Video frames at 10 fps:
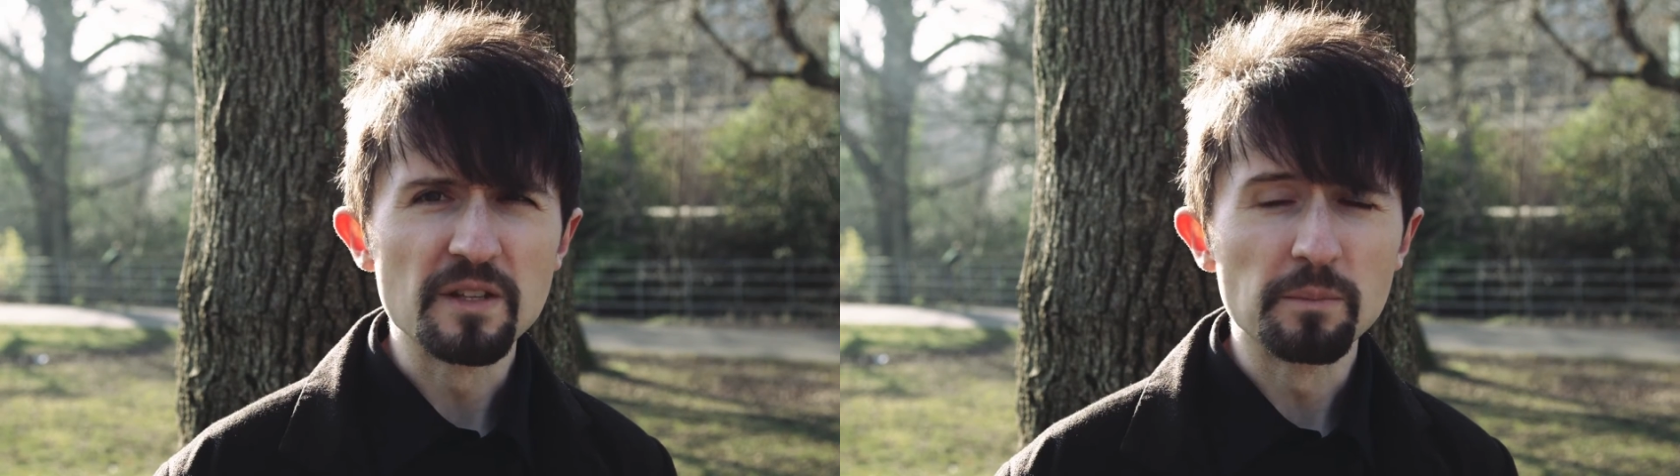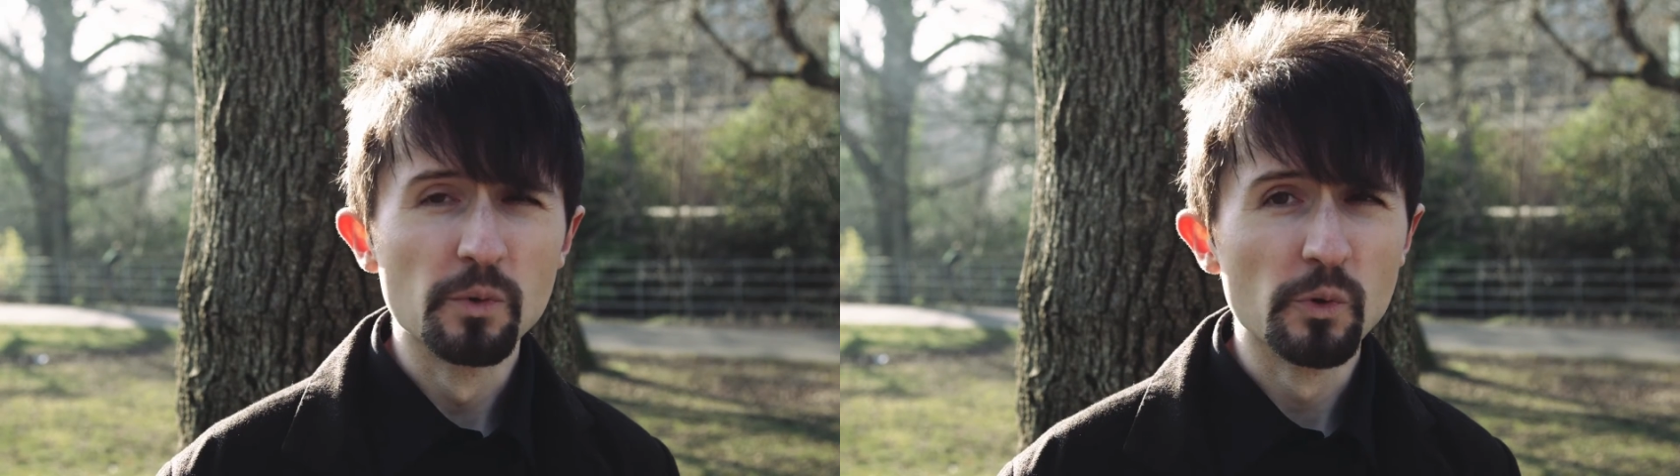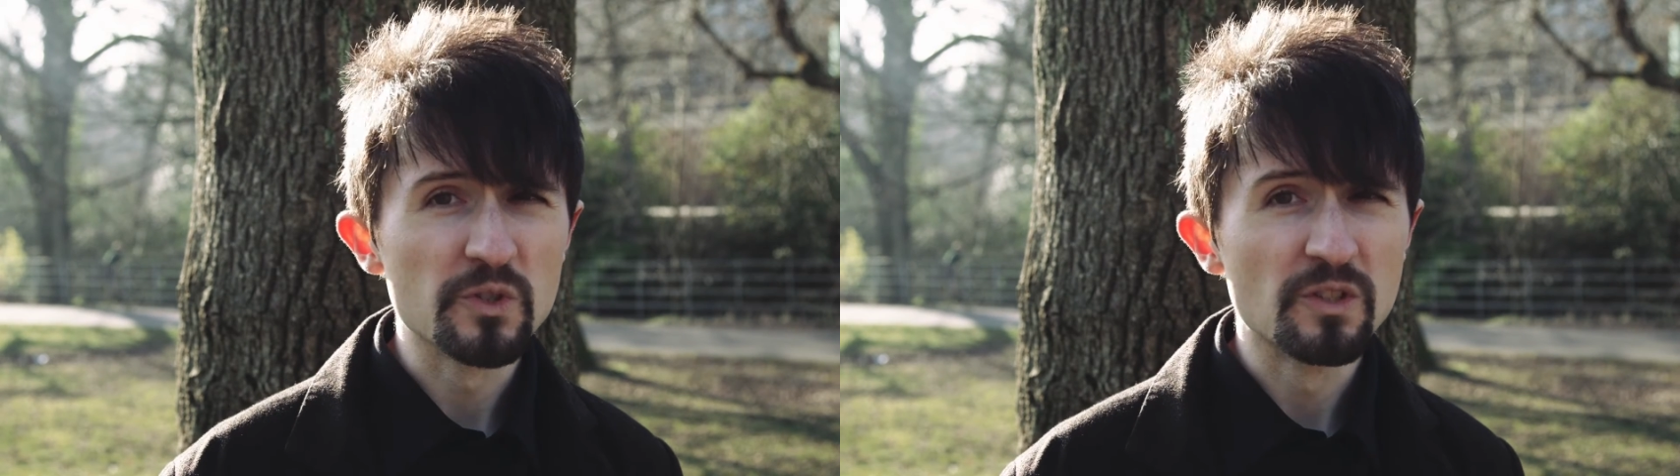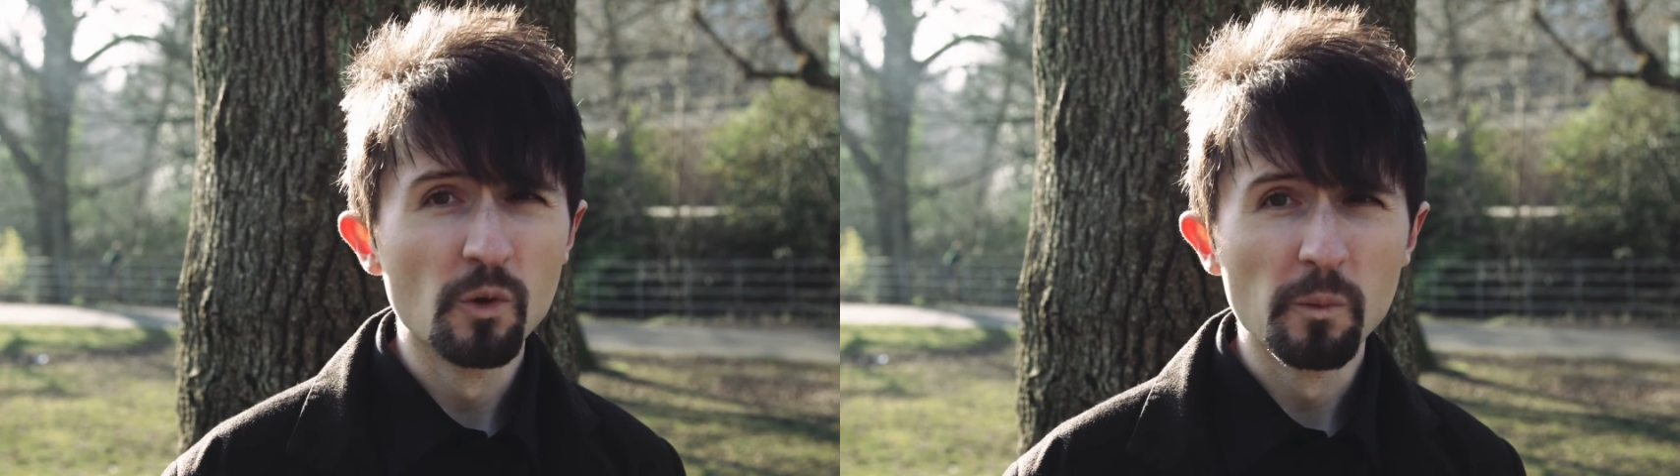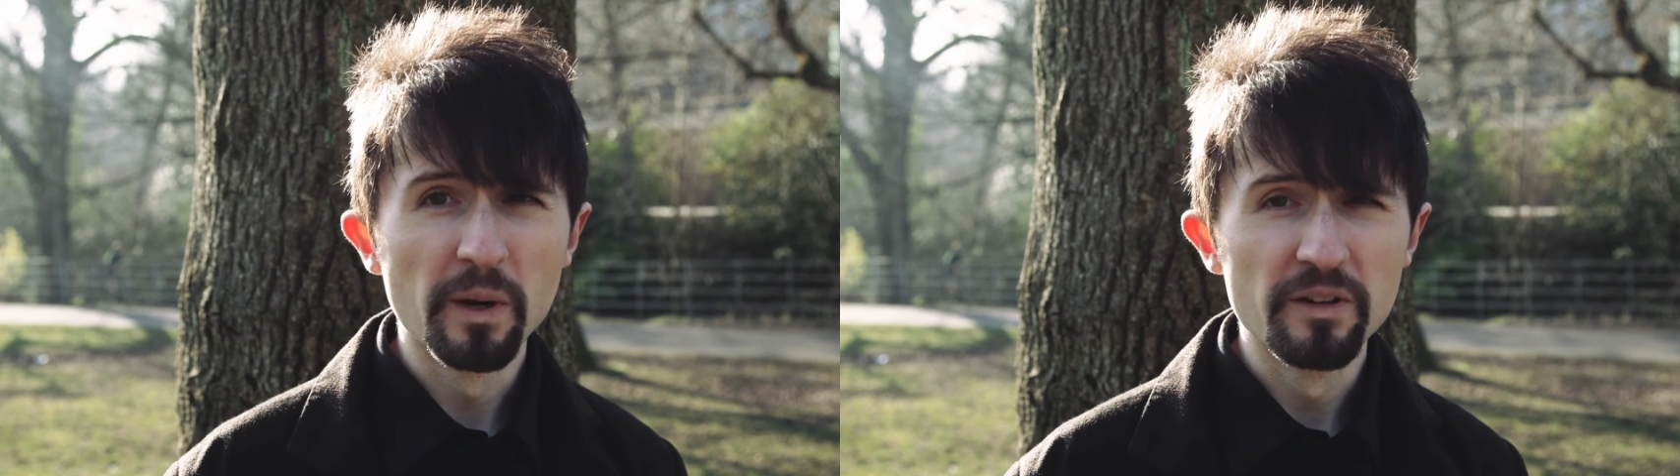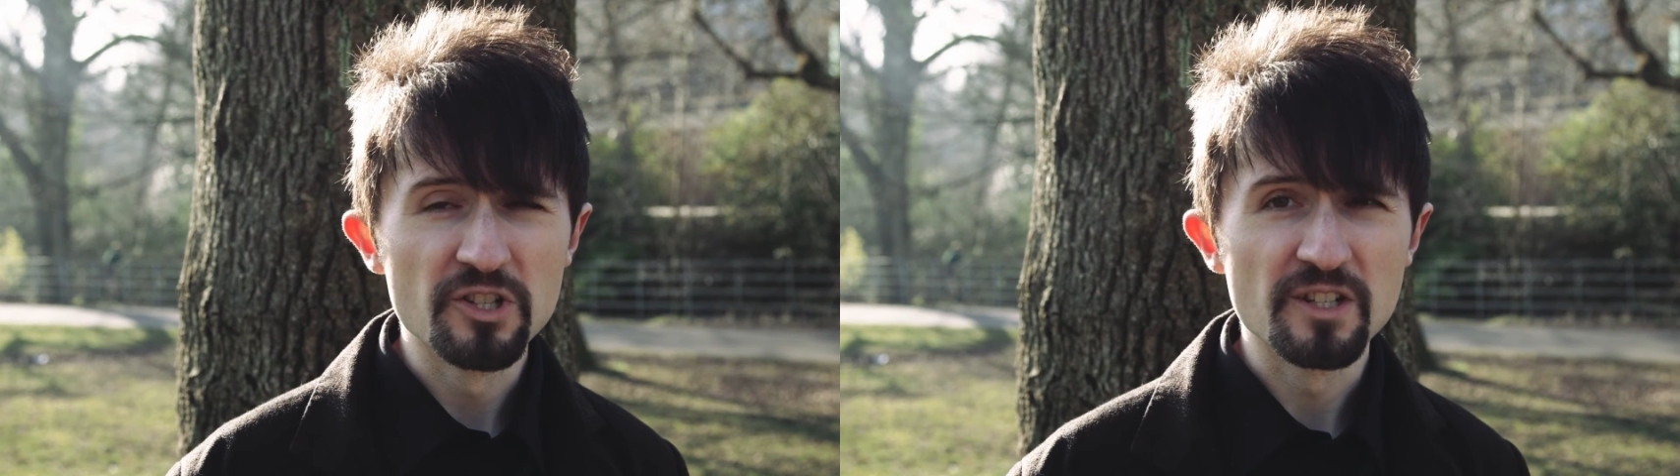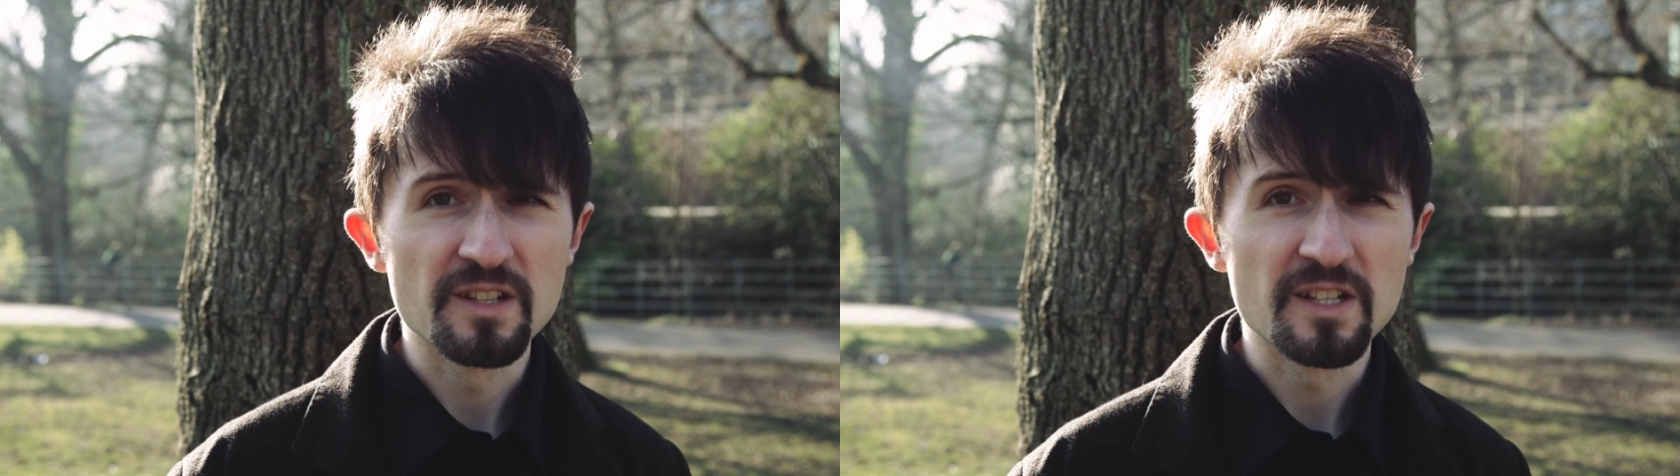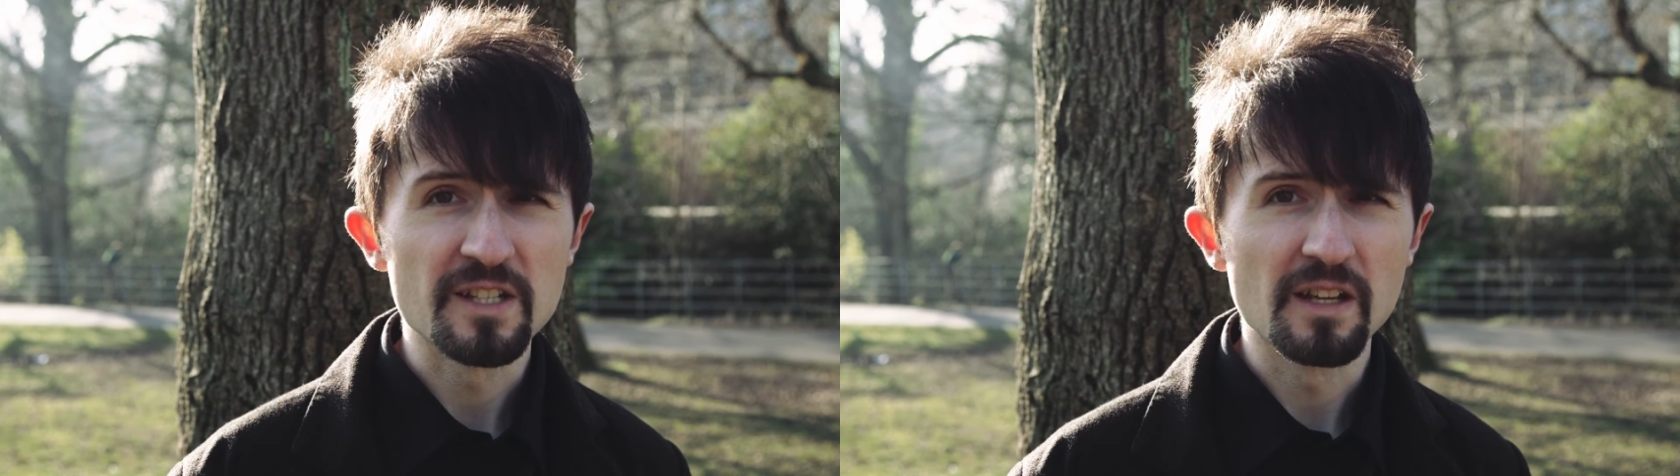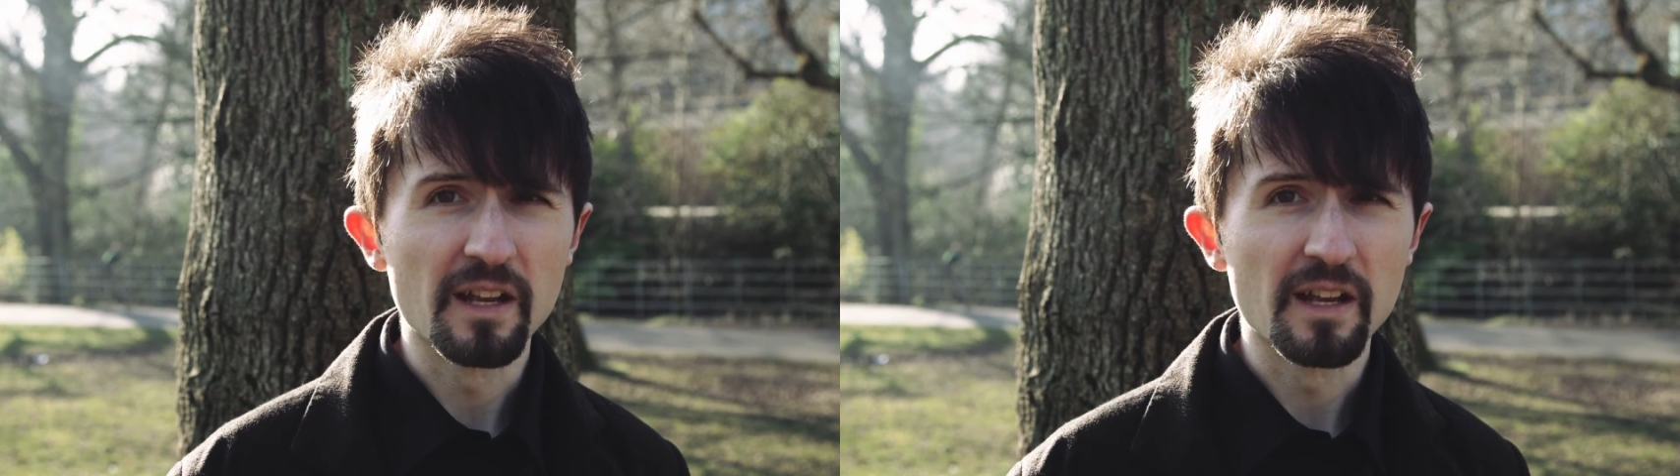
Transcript: that pulls no punches,